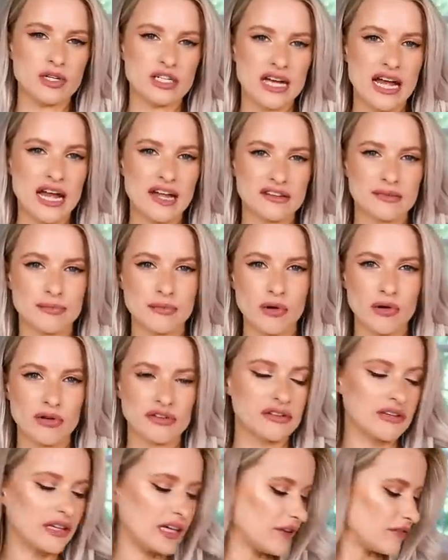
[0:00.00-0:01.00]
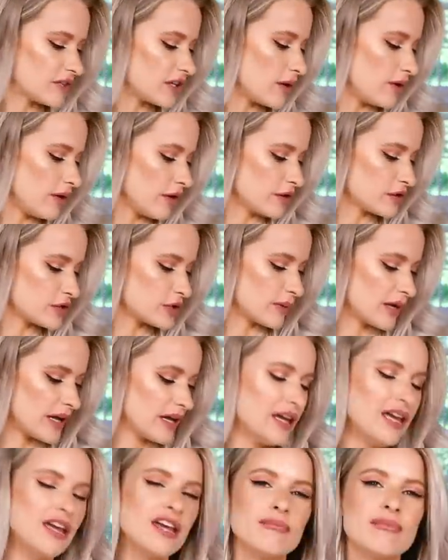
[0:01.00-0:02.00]
which has more sleeves going onto
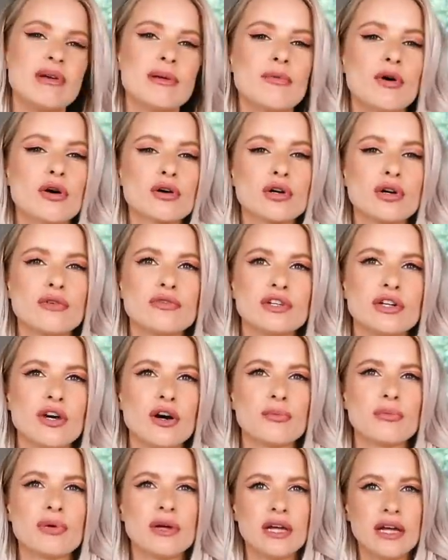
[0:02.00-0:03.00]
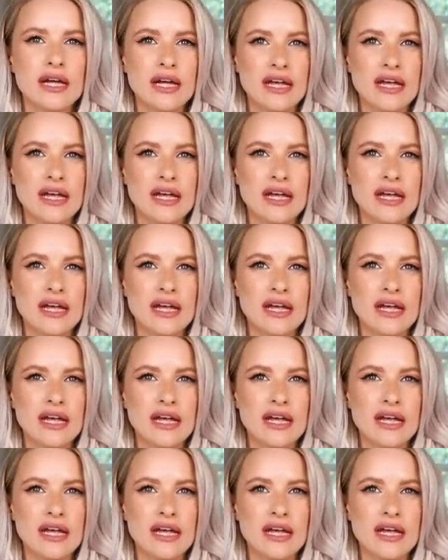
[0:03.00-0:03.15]
it, a bit more covered up.